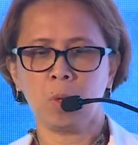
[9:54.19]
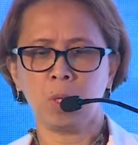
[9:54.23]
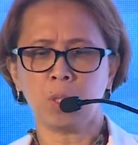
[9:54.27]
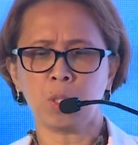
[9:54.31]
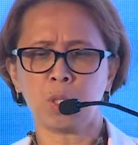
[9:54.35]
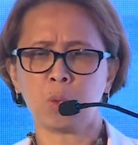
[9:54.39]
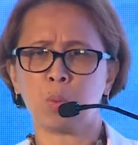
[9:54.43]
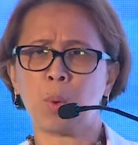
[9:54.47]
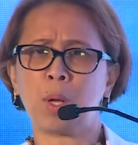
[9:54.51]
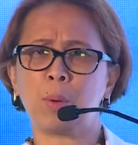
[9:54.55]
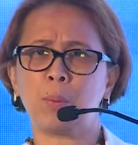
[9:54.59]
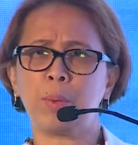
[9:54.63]

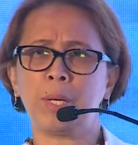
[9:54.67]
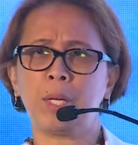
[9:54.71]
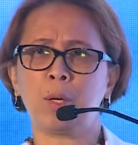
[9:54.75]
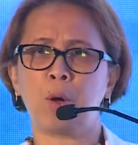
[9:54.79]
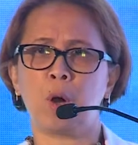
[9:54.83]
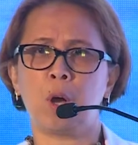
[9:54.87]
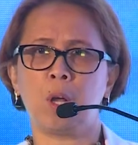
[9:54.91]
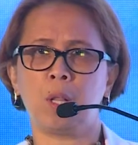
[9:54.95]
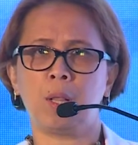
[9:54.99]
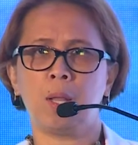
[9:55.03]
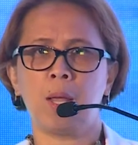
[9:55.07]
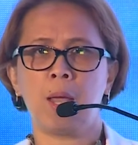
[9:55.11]
It's what we
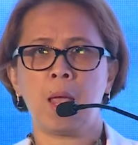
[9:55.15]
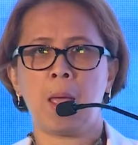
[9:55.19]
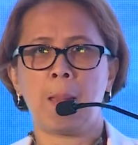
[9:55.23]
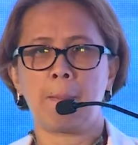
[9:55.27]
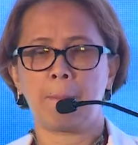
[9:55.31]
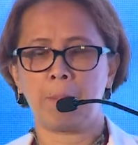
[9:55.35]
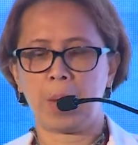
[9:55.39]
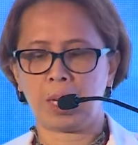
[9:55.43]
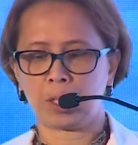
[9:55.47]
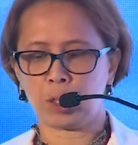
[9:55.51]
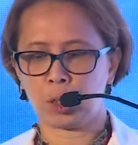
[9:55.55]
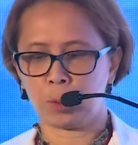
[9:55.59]
call
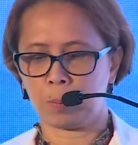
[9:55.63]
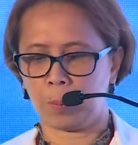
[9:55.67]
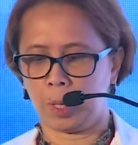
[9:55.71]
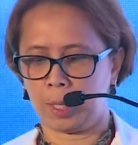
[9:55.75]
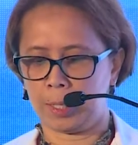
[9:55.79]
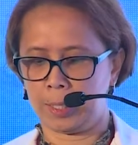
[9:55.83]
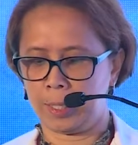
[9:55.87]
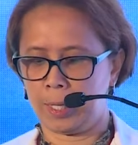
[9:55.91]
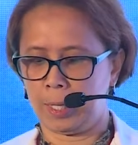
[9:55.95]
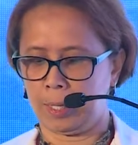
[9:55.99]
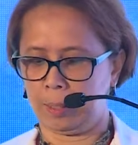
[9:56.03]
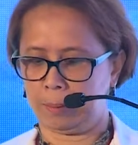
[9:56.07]

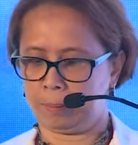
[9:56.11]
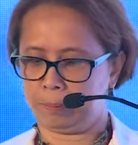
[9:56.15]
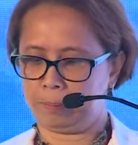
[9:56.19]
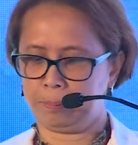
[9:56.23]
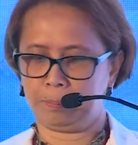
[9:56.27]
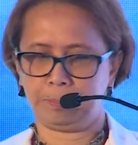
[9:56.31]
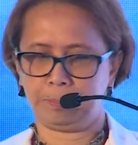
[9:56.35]
benchmarking.